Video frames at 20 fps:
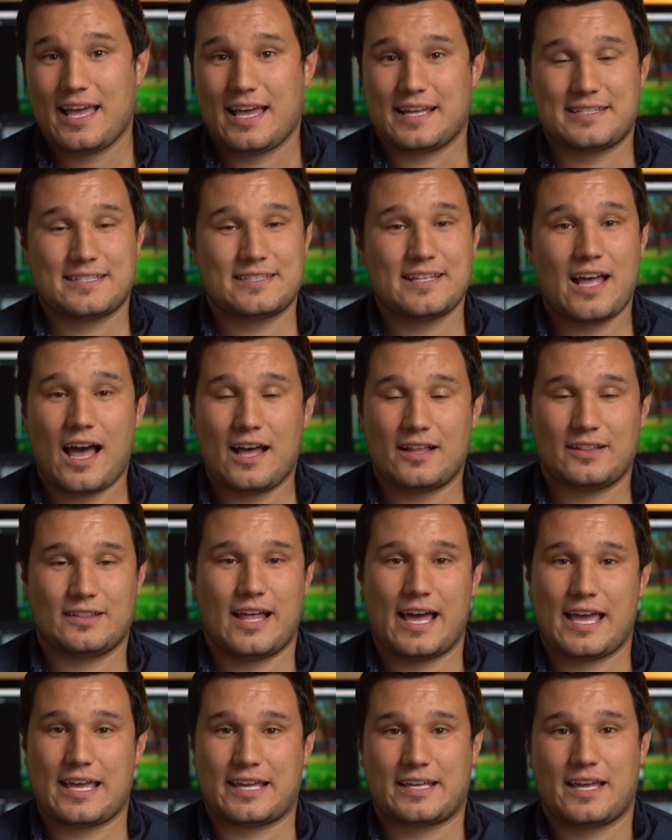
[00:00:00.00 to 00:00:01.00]
It's not
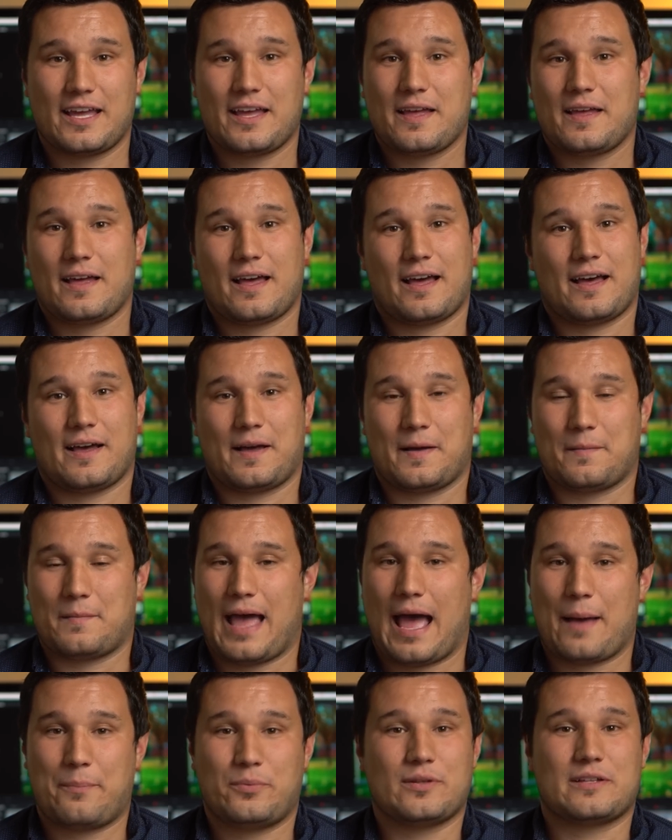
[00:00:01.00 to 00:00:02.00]
like uh,
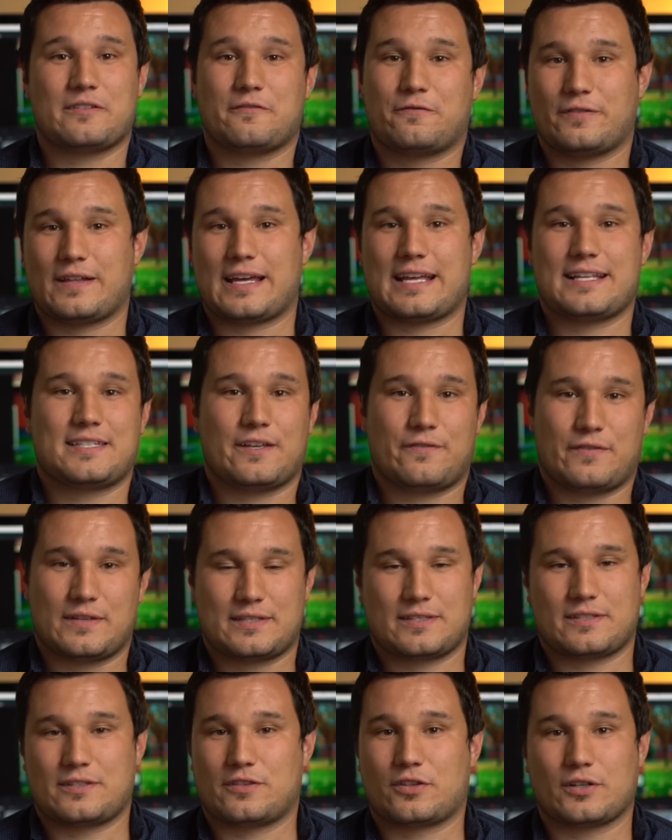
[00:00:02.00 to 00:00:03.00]
Apple inflates if
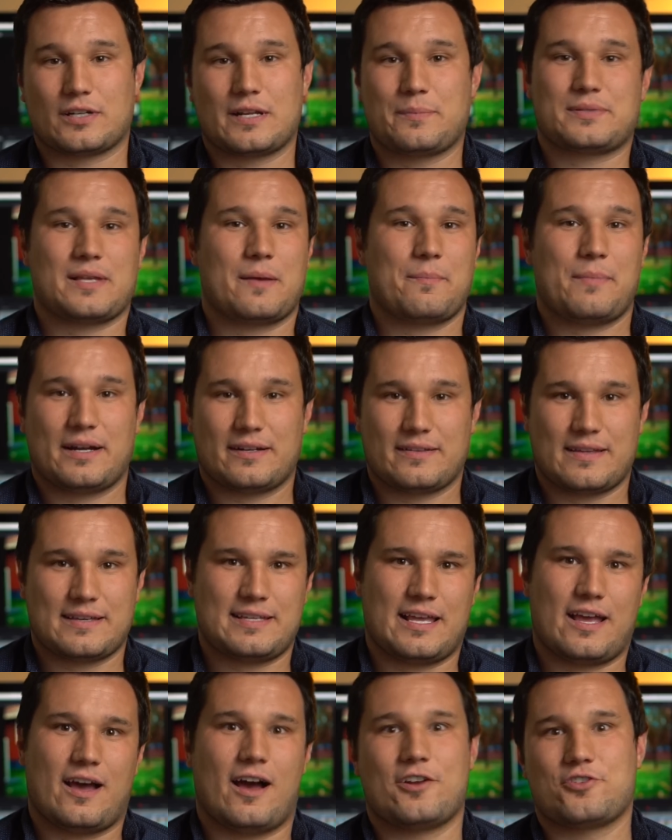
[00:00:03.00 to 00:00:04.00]
it's 30% better, they
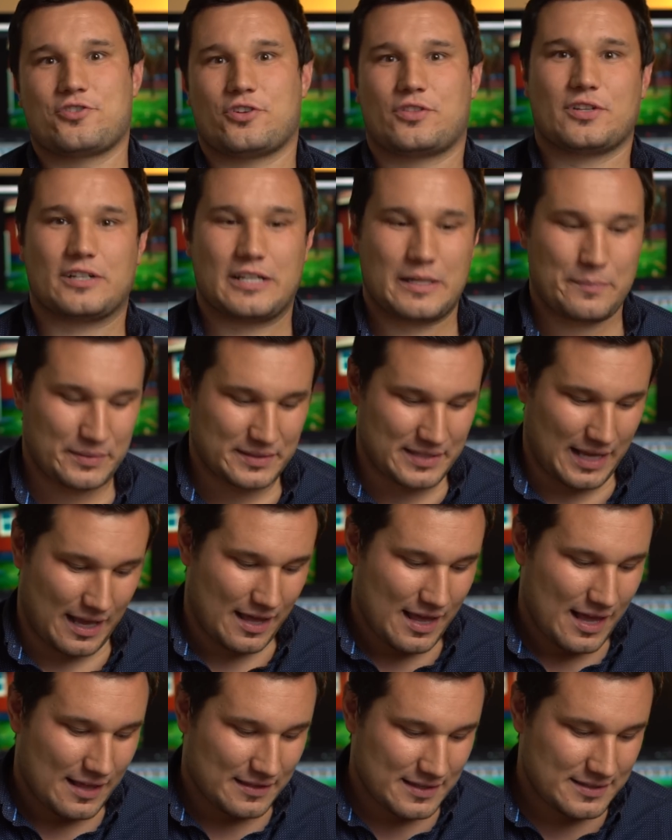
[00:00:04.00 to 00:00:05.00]
say
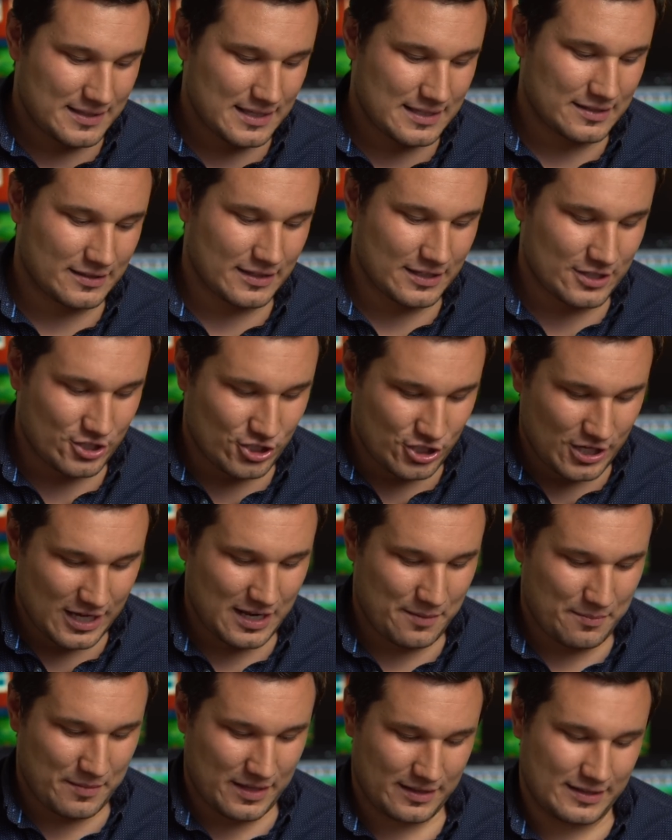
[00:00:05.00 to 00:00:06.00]
130%. This is
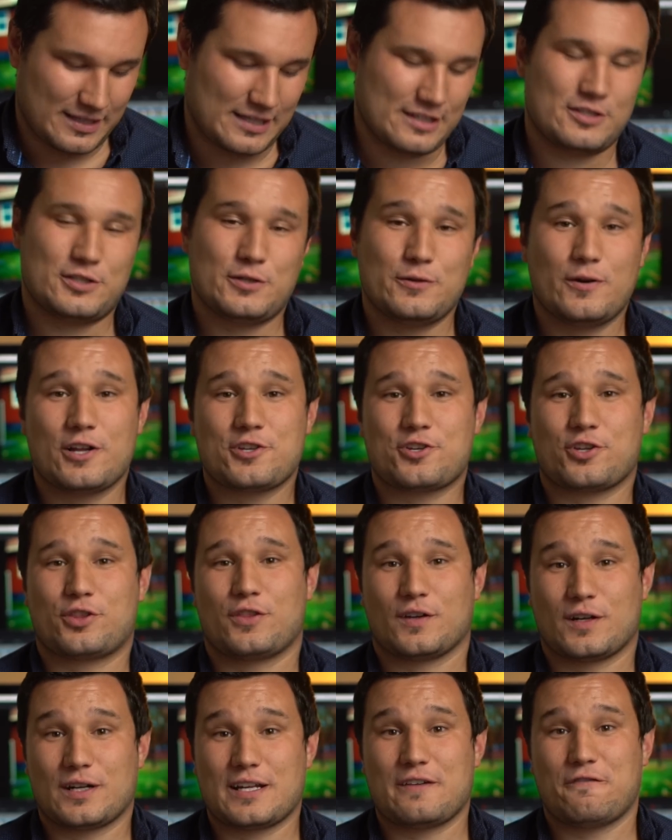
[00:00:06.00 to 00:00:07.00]
legitimately
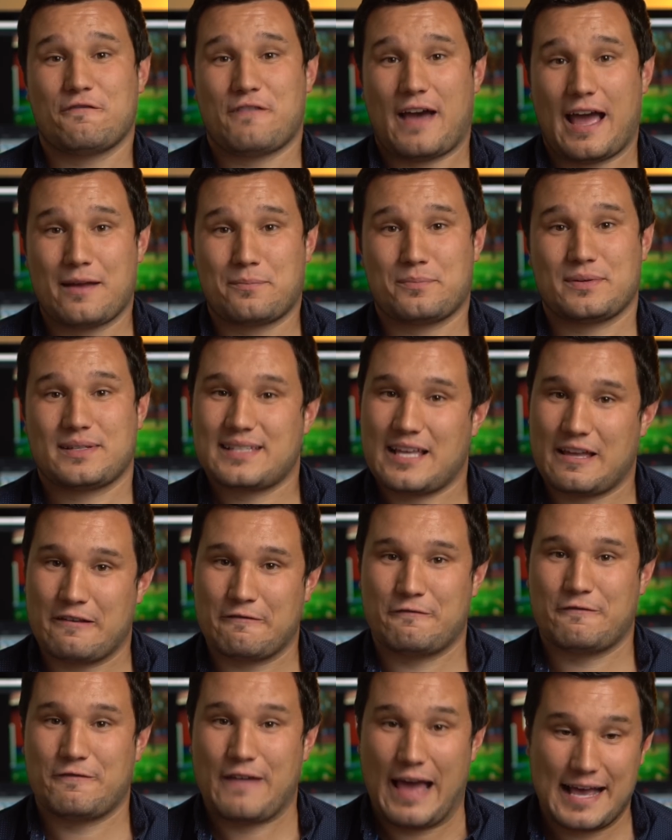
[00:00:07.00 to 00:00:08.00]

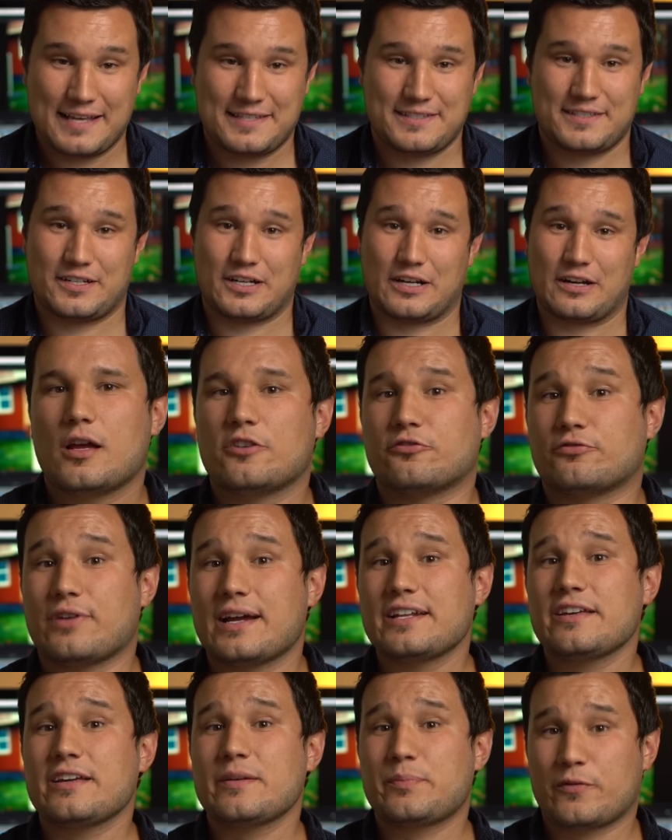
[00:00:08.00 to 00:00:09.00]
235% faster
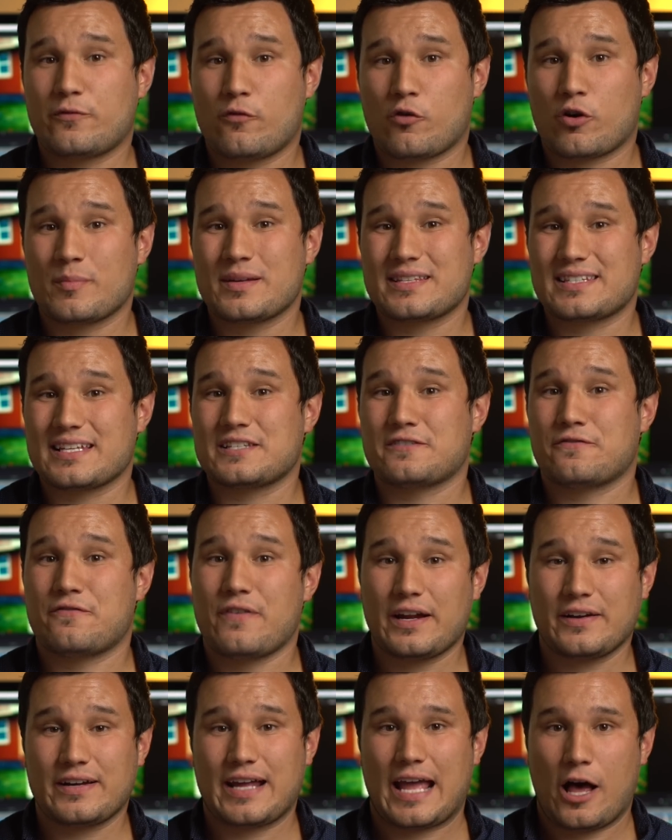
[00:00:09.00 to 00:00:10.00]
Rendering performance is
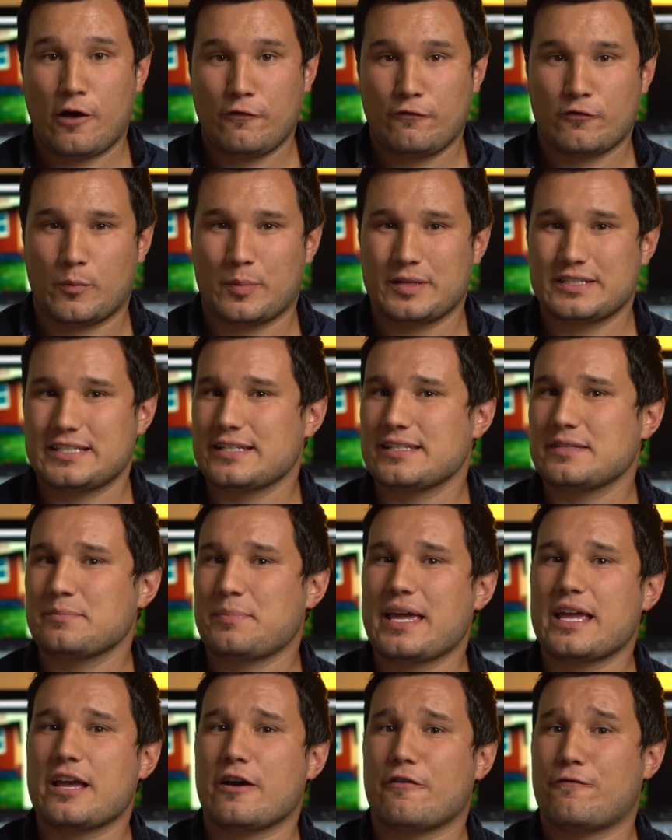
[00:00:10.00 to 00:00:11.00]
very helpful, but doesn't
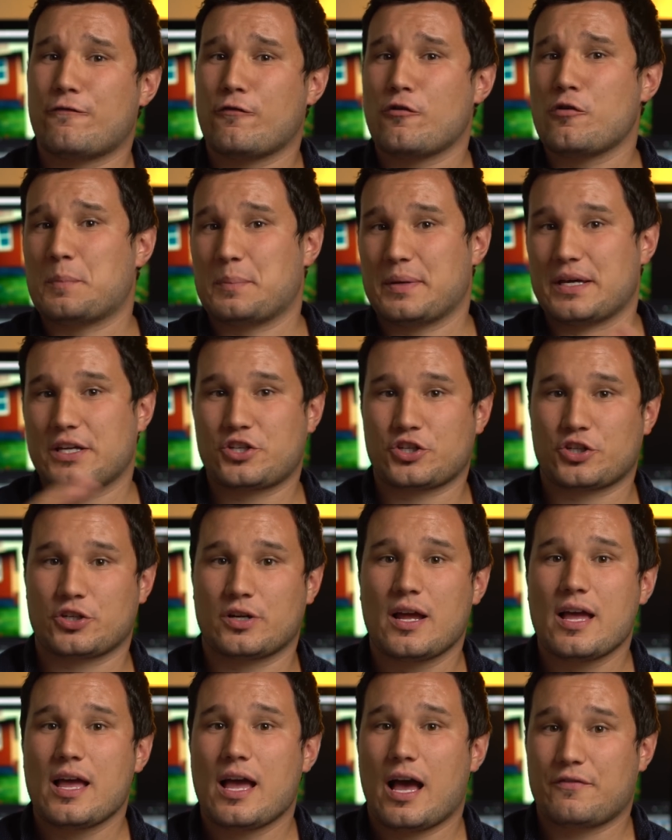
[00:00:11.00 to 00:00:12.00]
paint a full
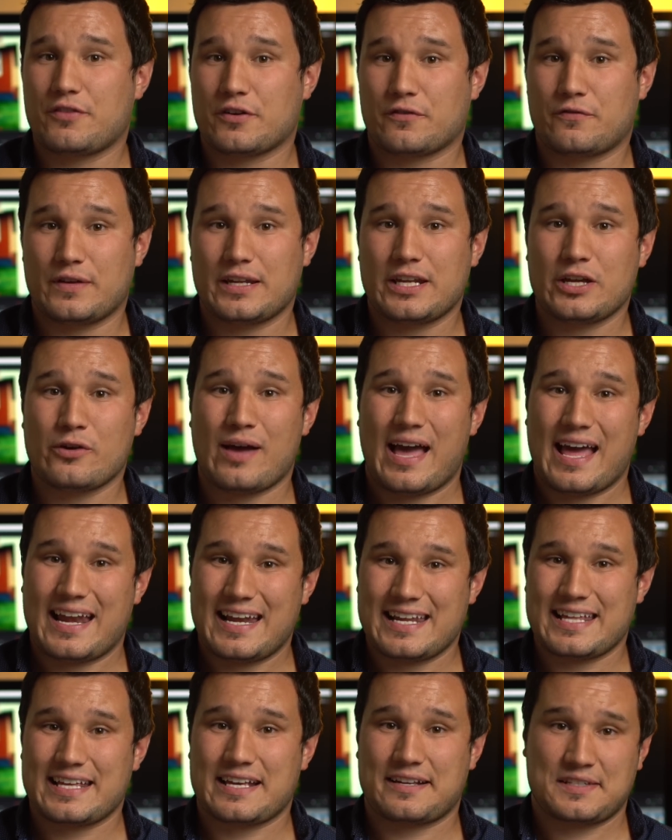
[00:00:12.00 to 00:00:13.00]
picture of your video
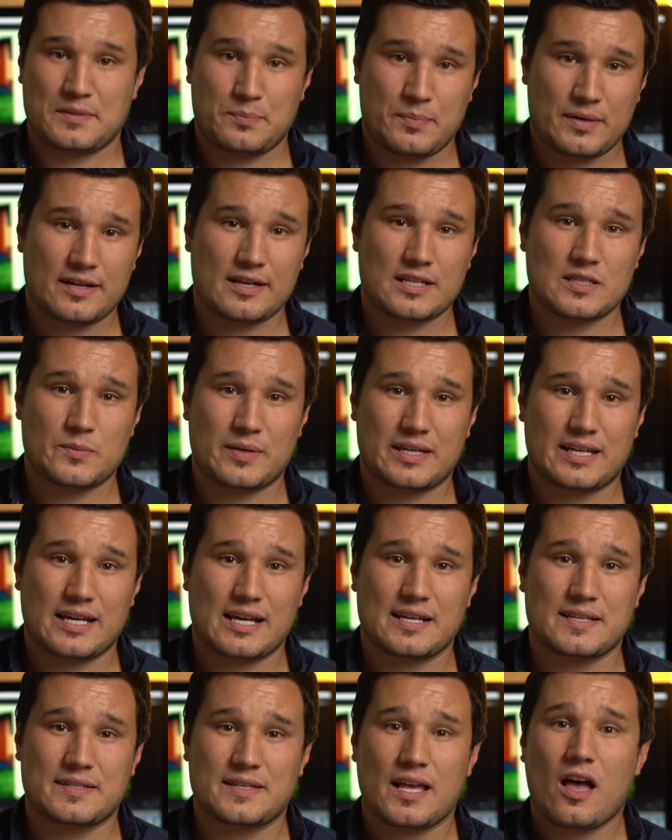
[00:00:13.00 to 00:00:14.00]
editing experience
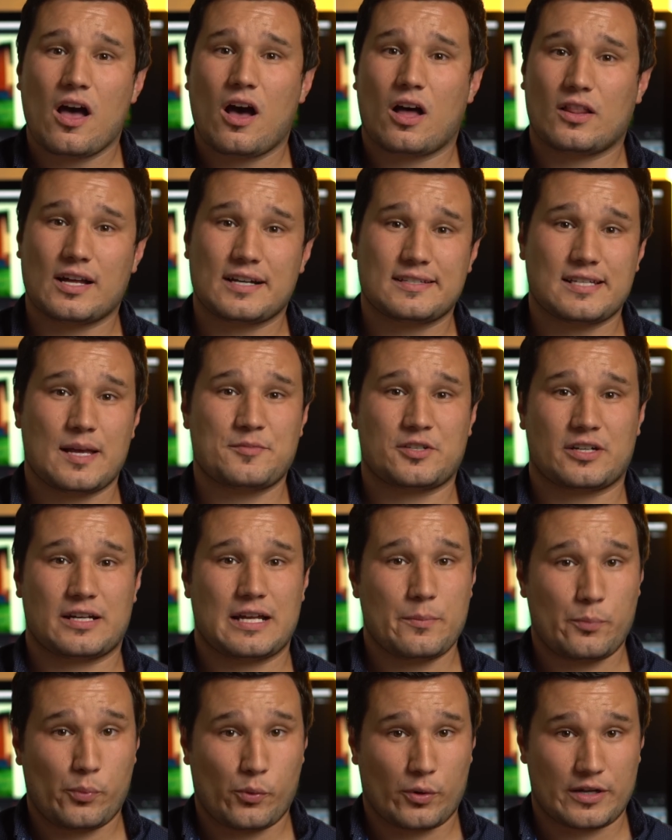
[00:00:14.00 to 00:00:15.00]
because a lot of times you're
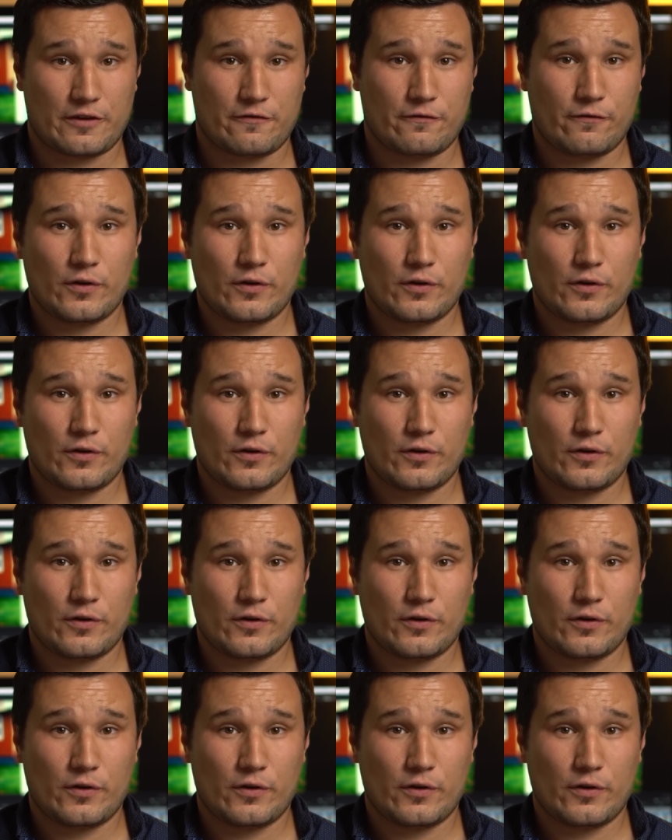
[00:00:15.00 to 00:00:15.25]
importing